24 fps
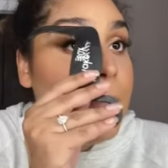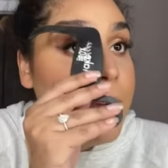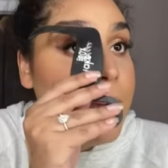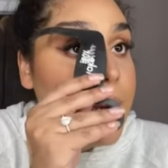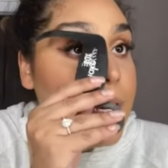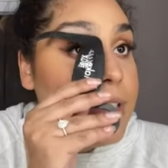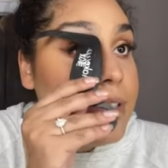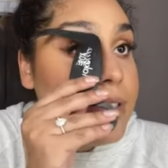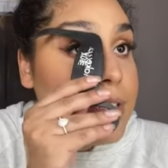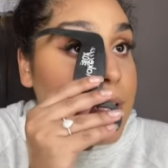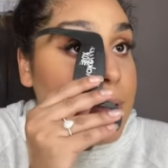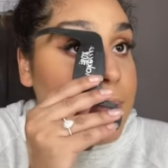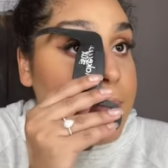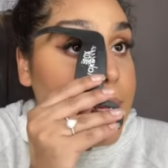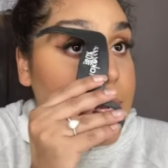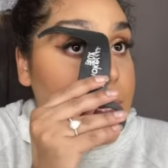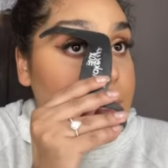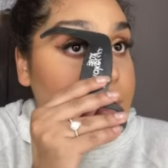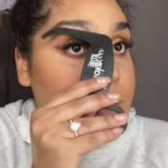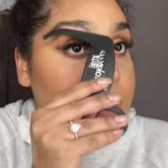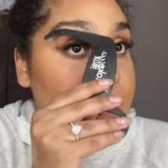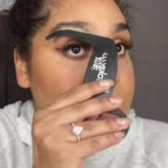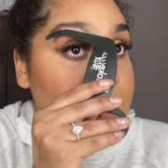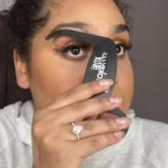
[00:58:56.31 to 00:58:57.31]
What else can we
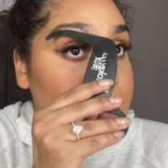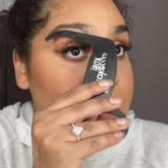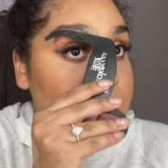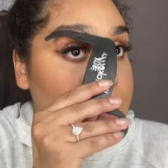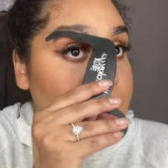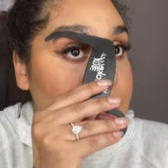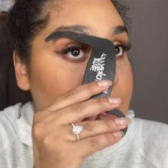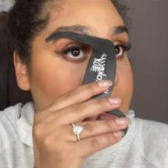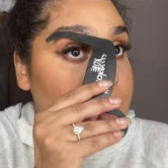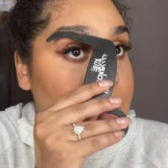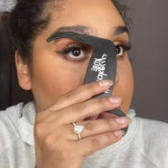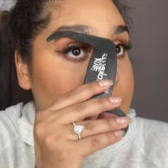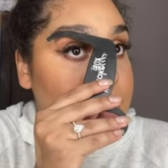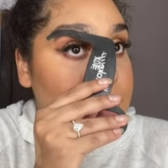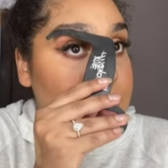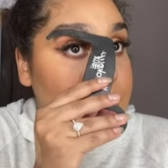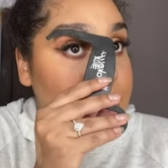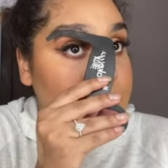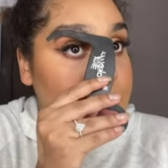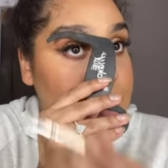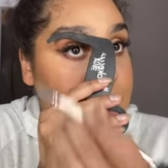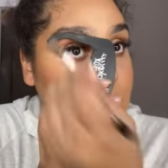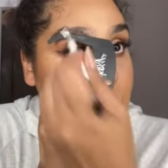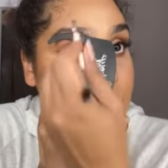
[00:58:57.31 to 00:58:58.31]
oh, what else
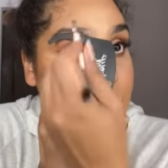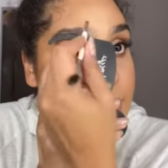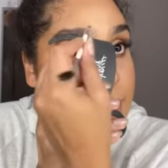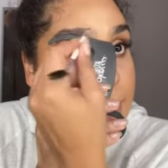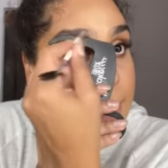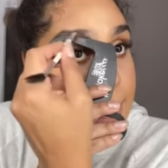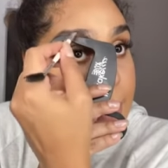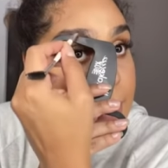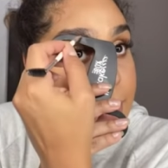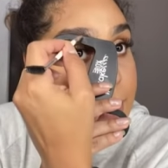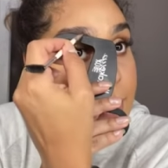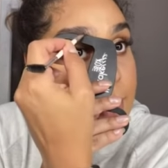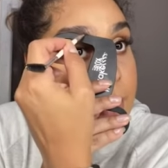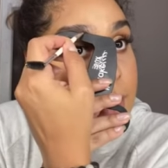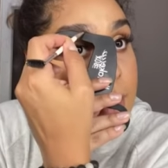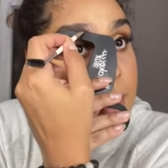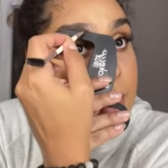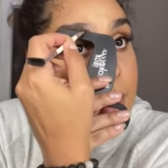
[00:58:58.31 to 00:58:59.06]
can we talk about?